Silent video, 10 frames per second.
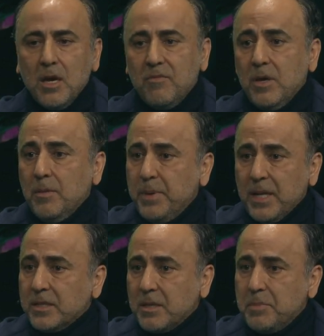We
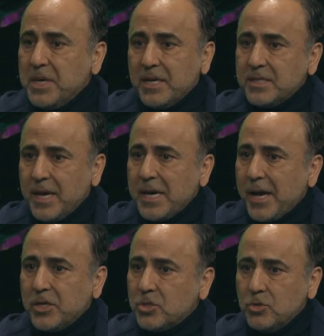built the biggest
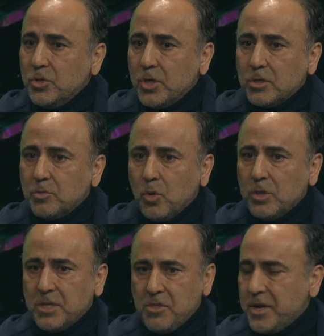AI studio in the
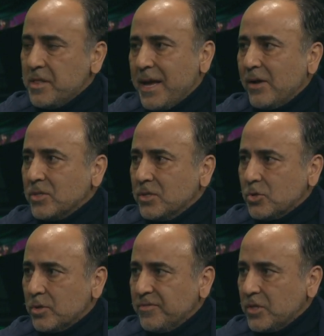world, the 30,000
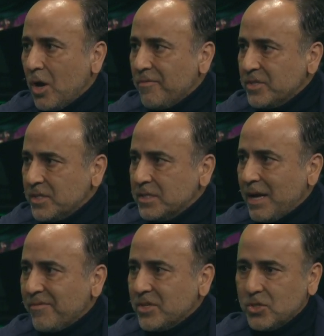square feet office in
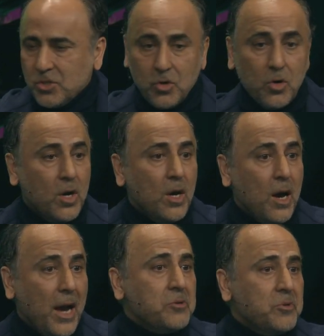San Francisco.
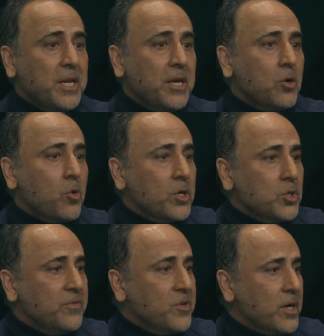I really encourage
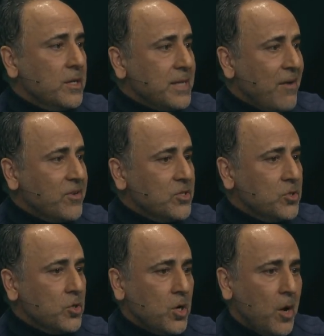you, if you are in San
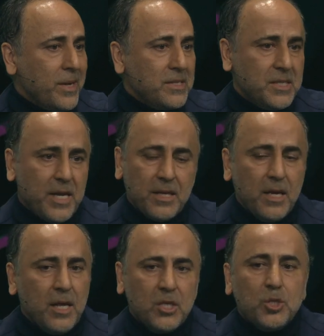Francisco, come and see it.
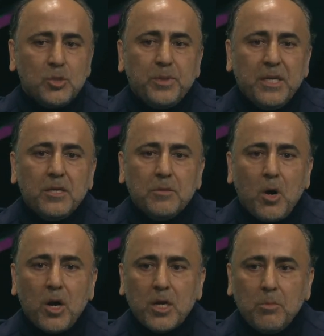It's just pretty
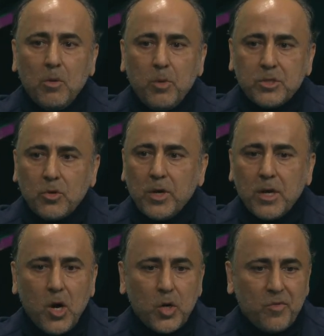remarkable what's
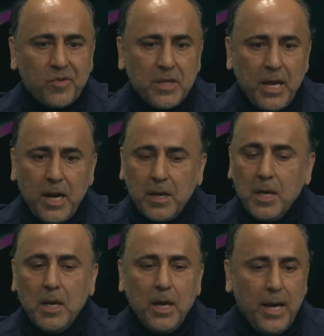going on over there.
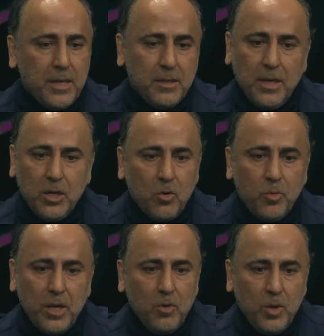And you know,
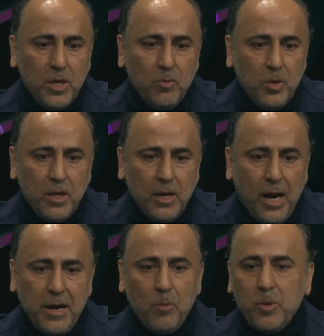we, we, we
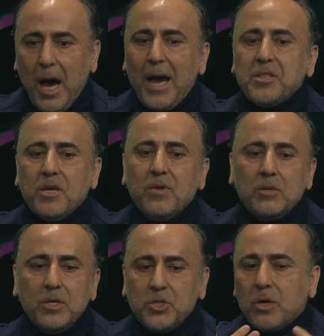I, I think we
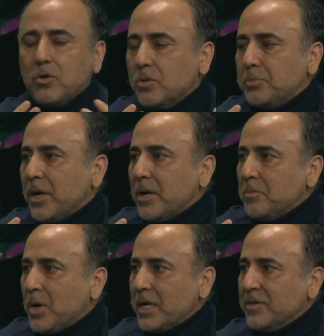reached our own product
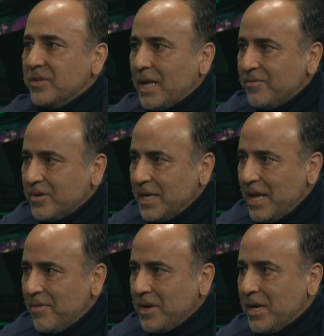market fit after
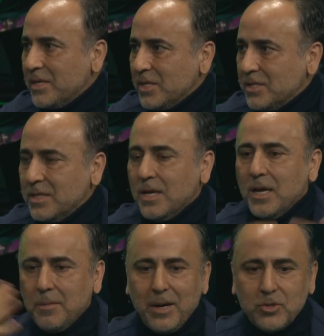11 years. It's
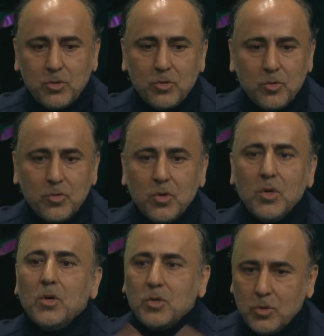about to
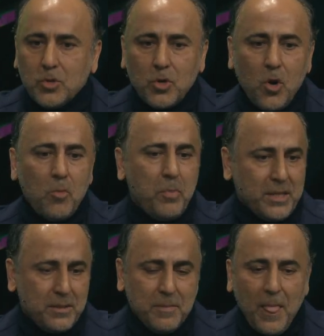to grow.
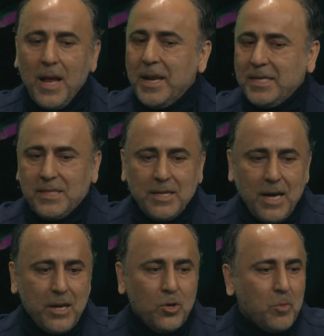But listen,
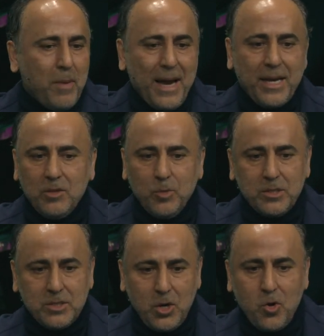I look back at
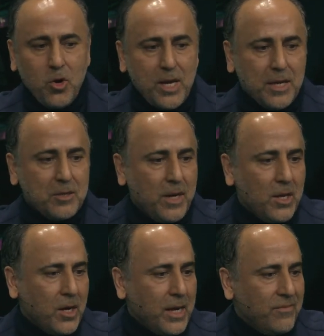what Sequoia and
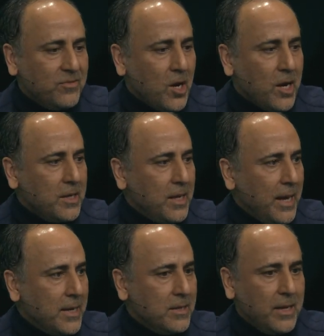Greylock have done,
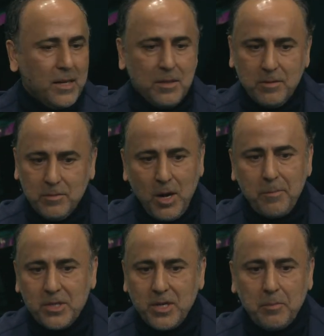and, and
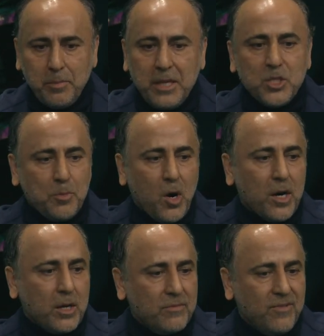companies like
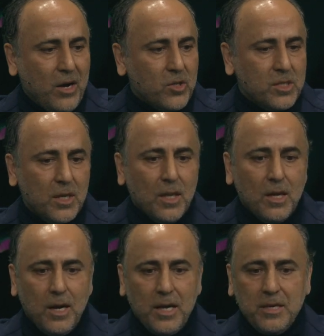Benchmark found.
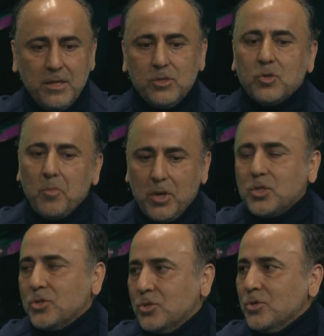I think there's so
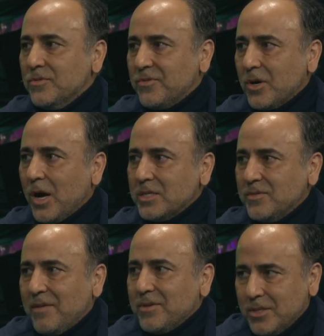much to do for us.
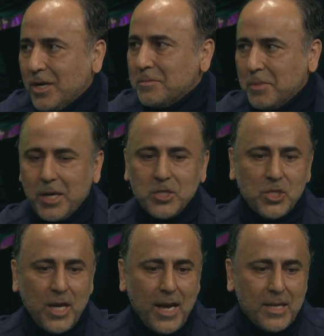We haven't done
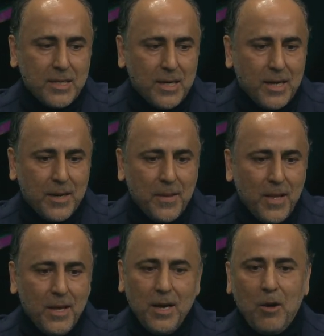much. And uh,
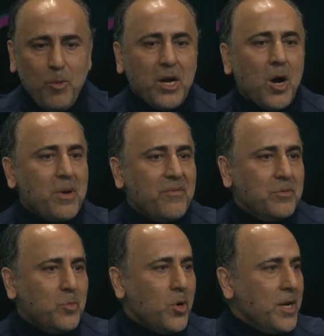I wake up
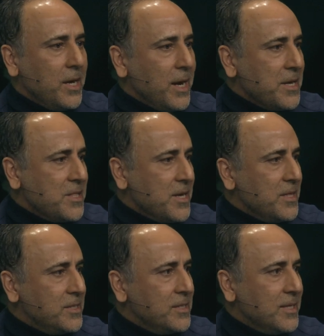every morning. I think
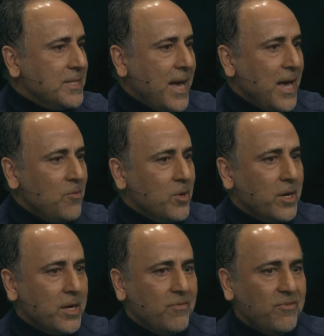this is a day we're
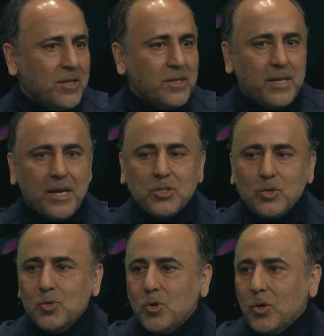going to fund the next
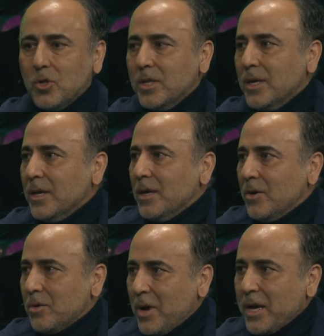Google
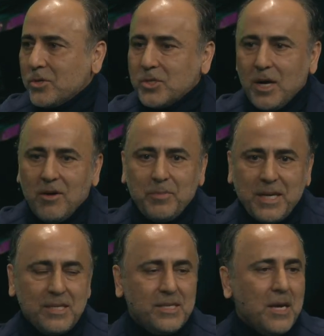or Microsoft. But
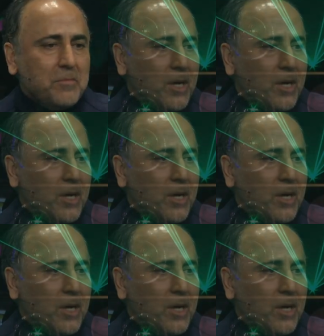at the same